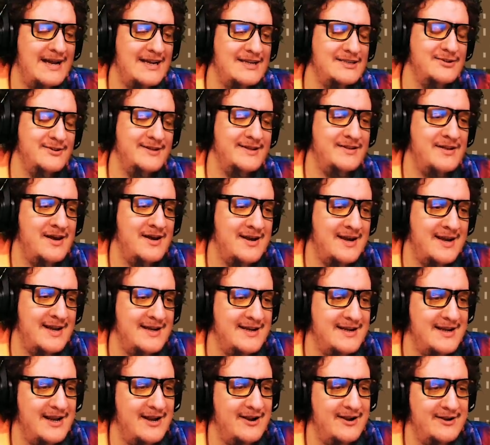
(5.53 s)
I actually thought
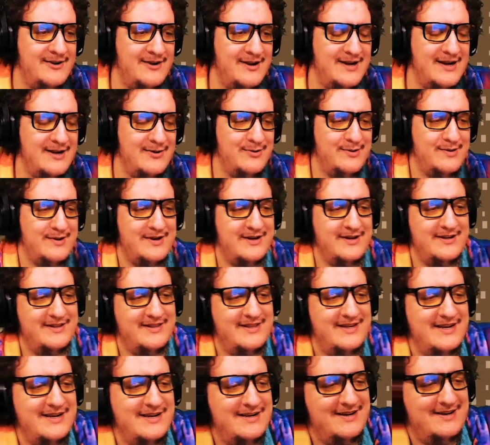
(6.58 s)
getting carried right now was a good
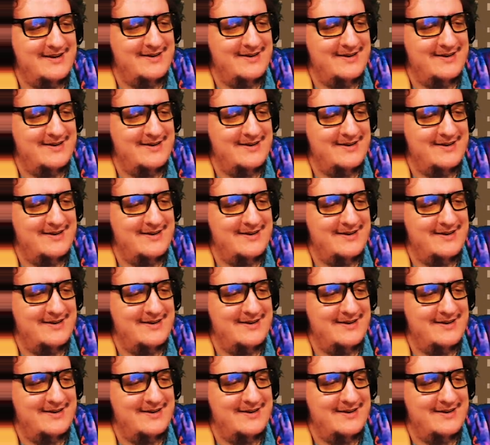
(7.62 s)
thing.